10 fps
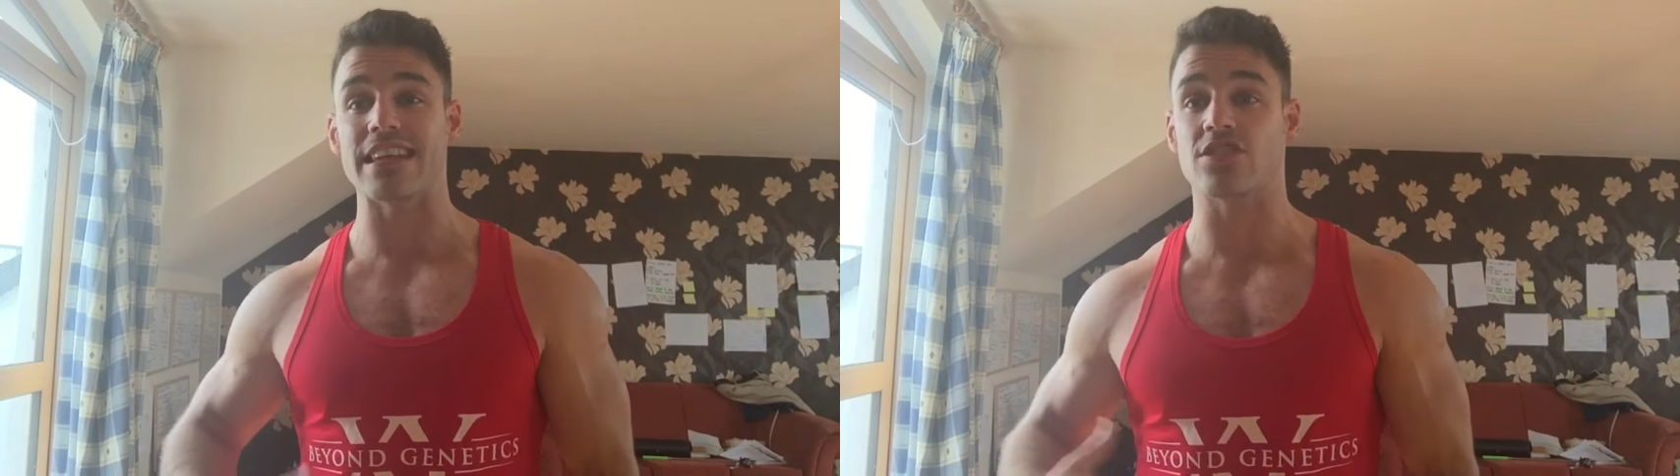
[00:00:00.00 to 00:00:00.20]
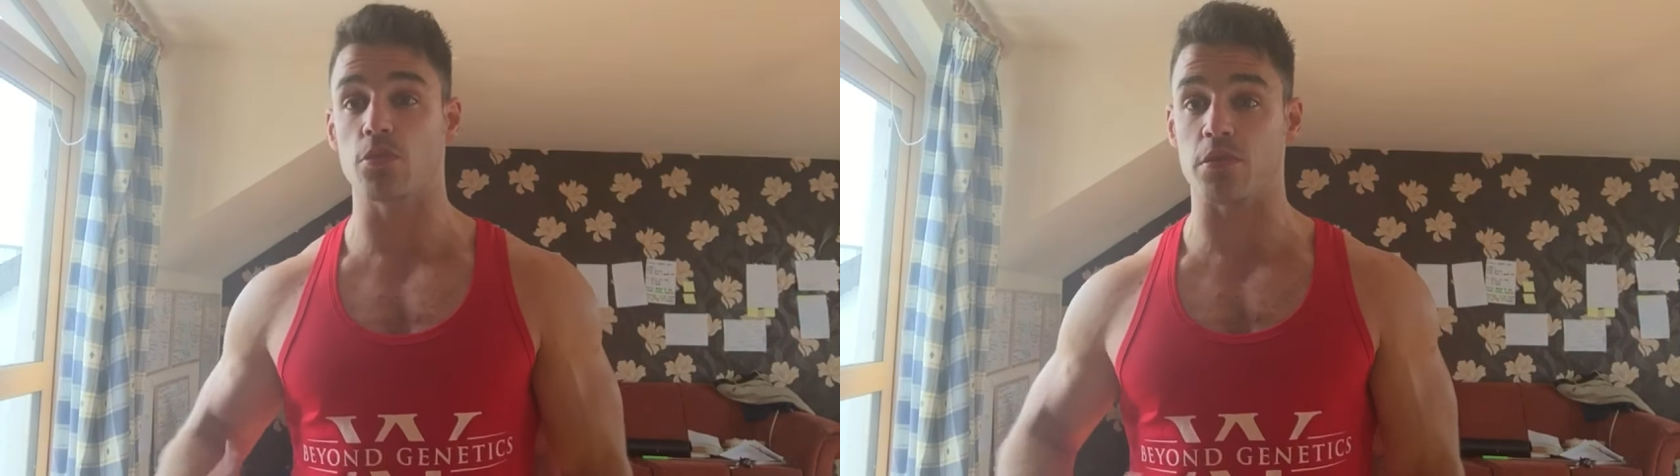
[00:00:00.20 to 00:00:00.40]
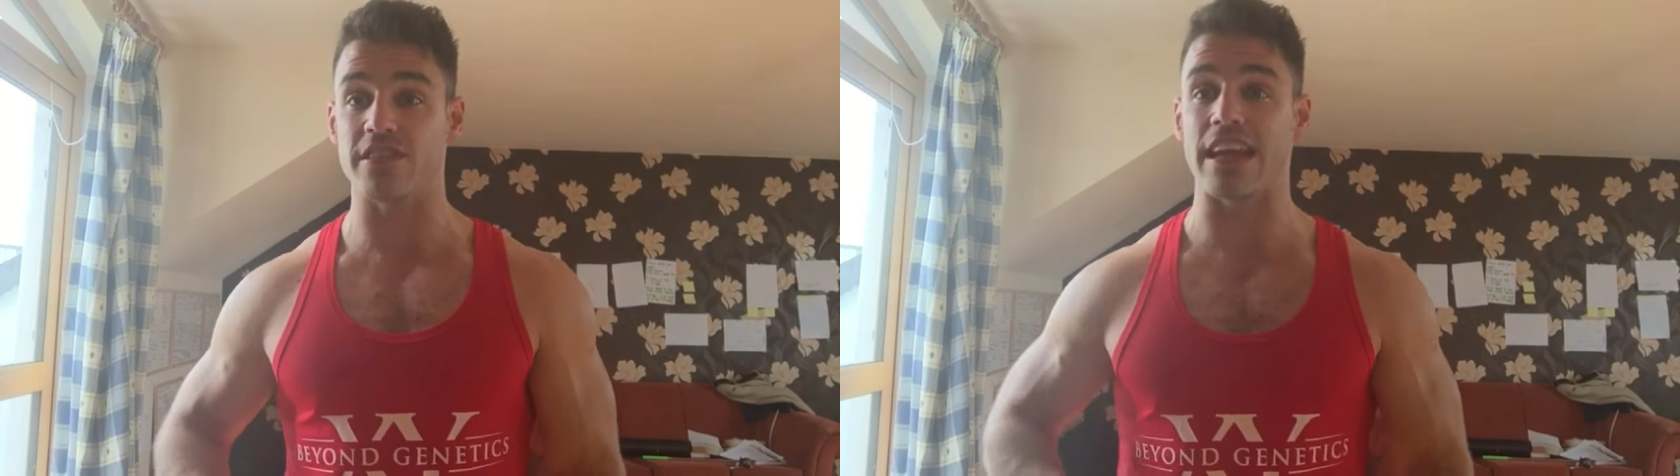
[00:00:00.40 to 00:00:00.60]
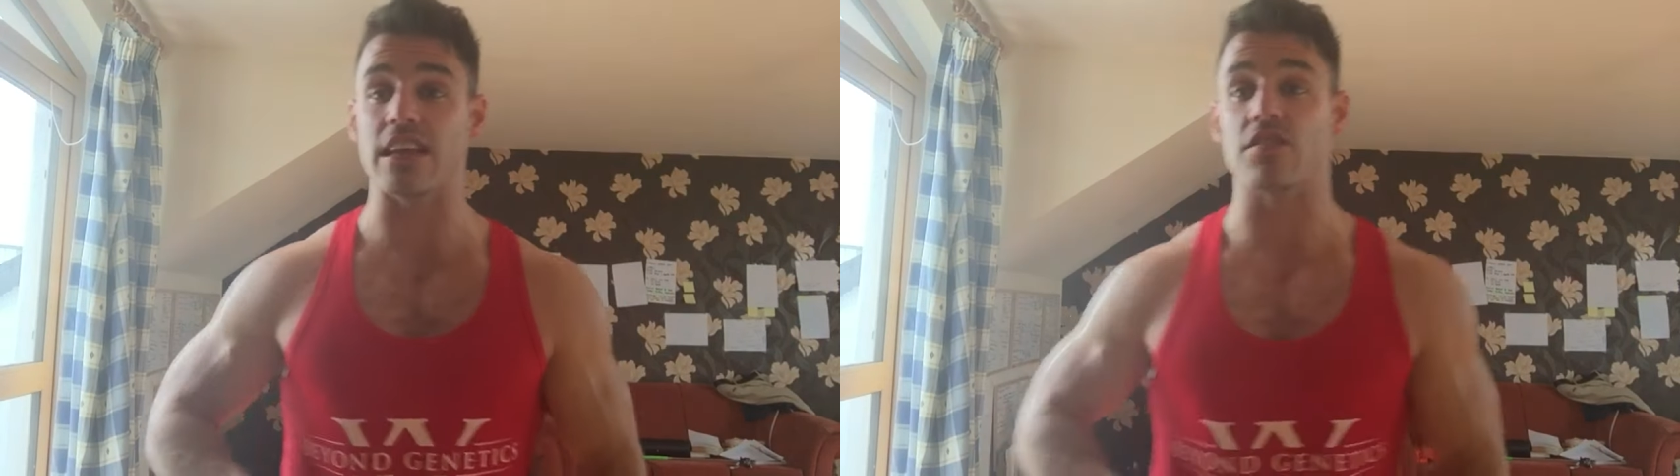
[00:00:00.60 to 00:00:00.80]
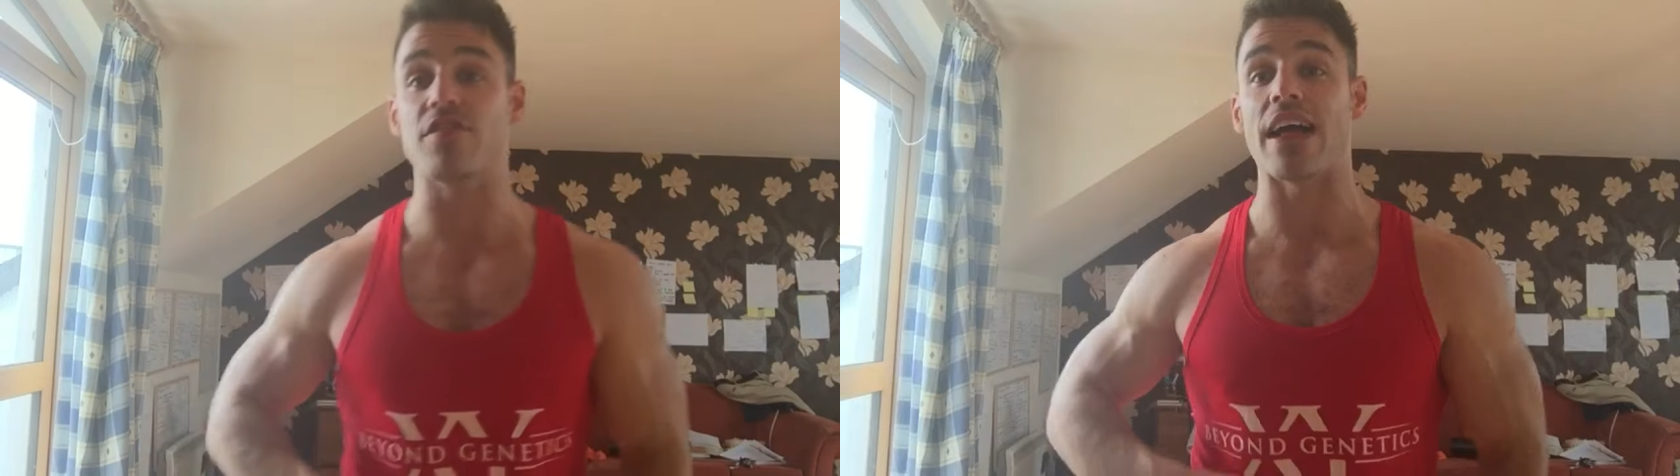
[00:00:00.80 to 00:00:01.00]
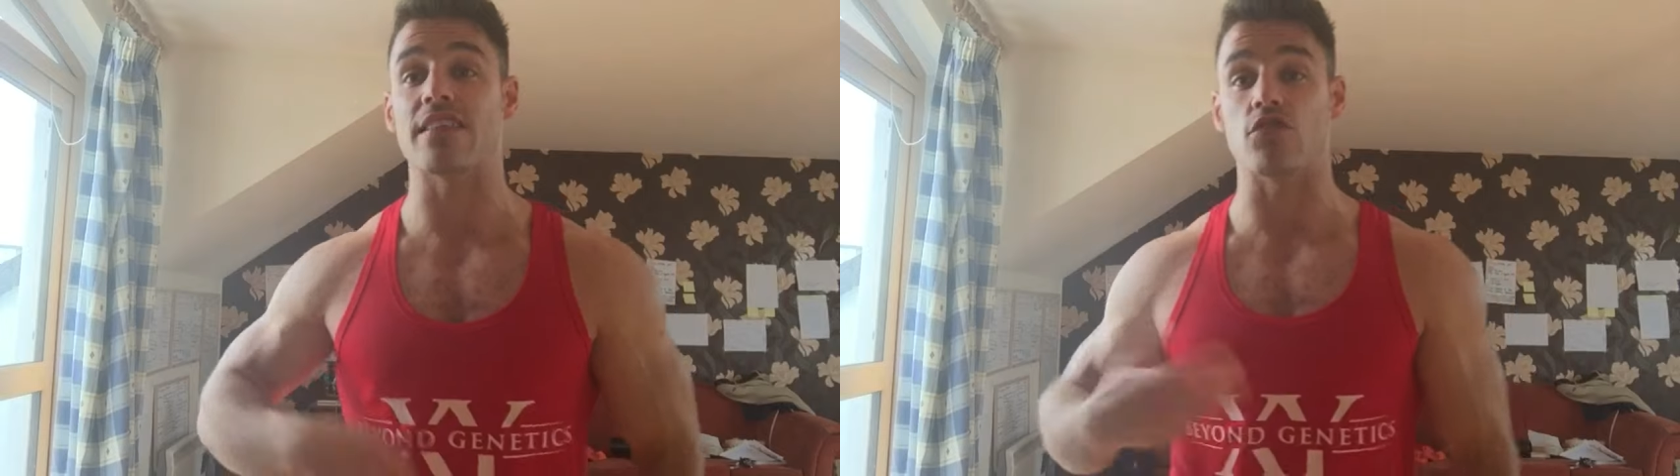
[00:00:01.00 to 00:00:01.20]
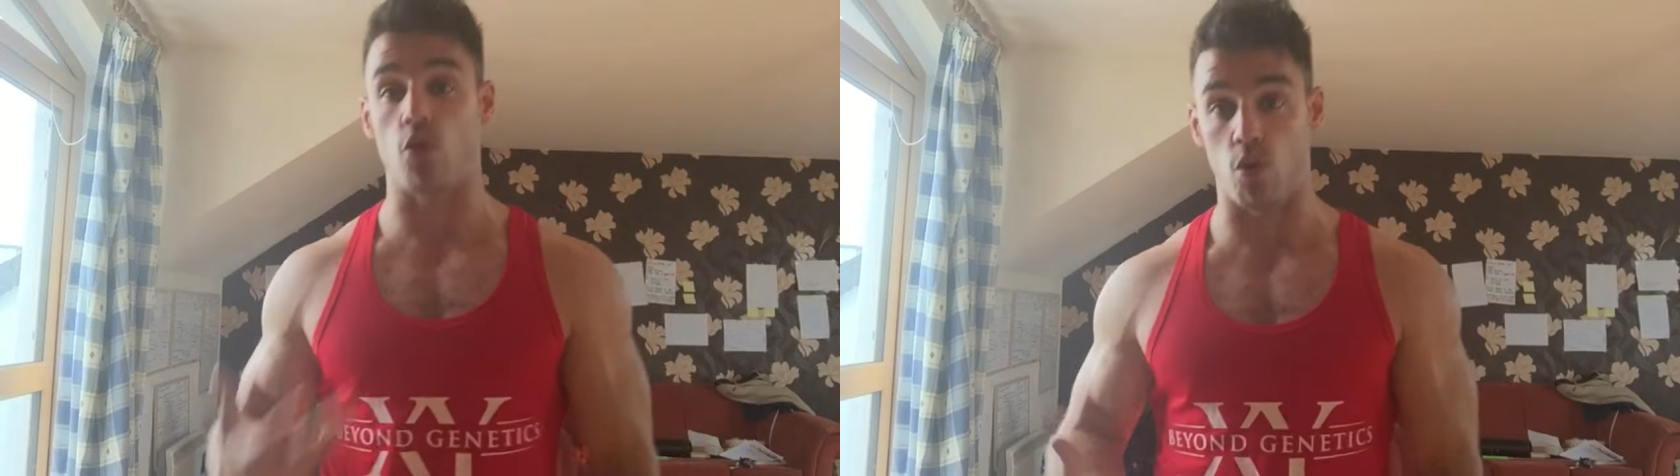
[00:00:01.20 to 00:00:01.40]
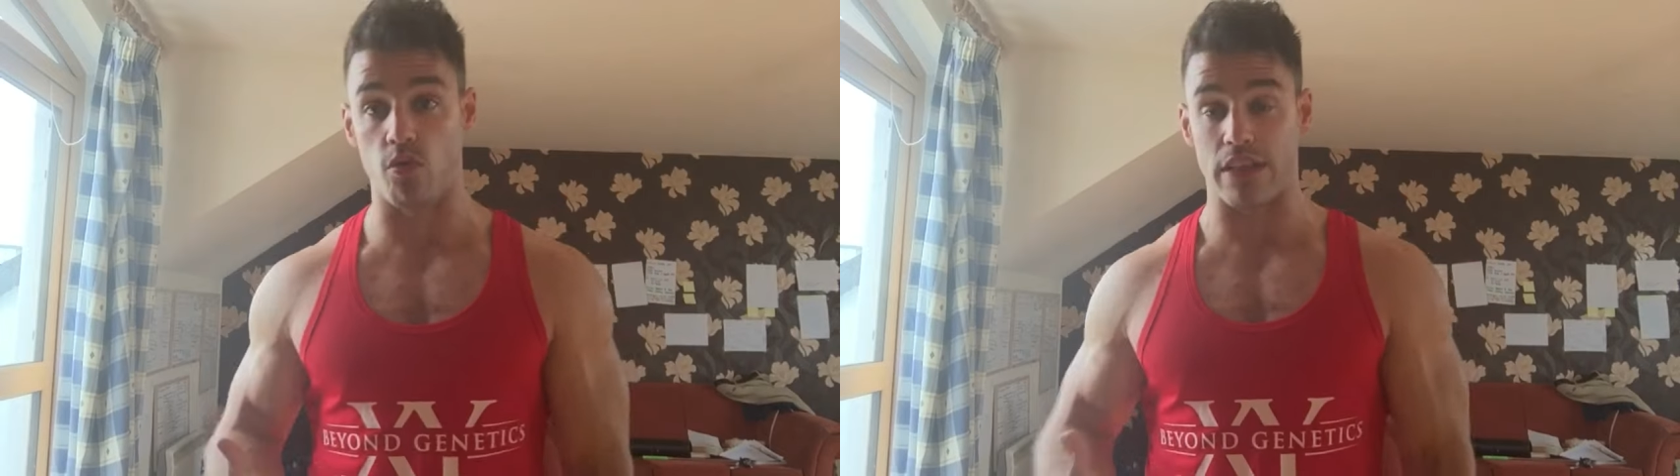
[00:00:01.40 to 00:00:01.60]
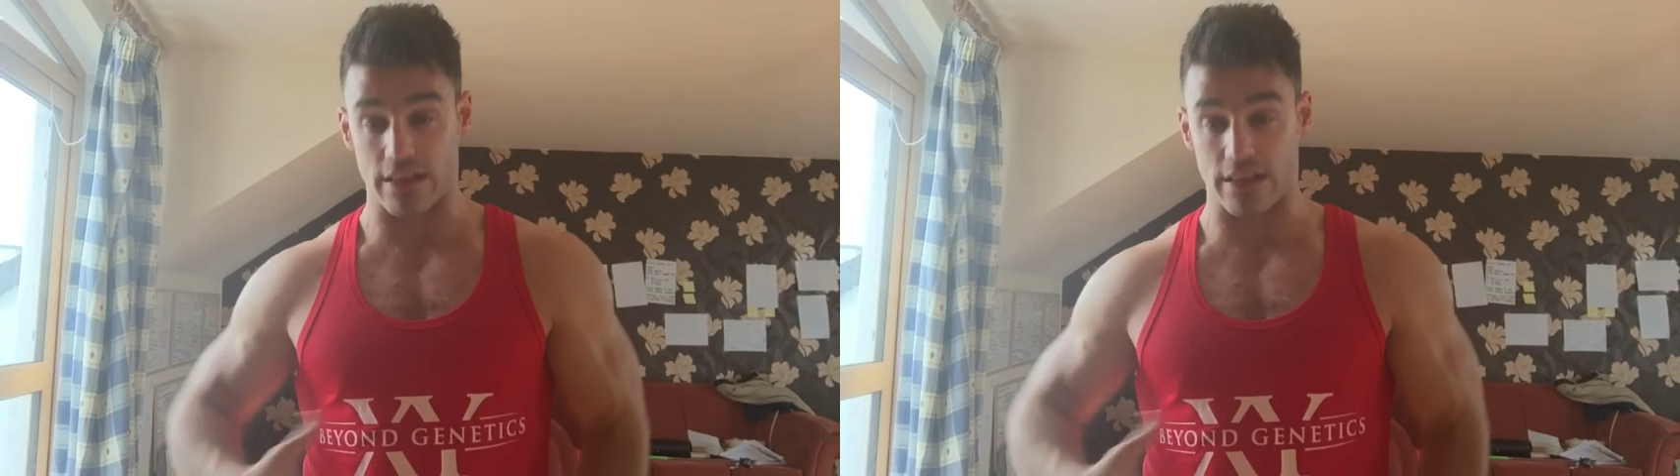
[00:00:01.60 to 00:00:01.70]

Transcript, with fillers: that subcutaneous fat that's over,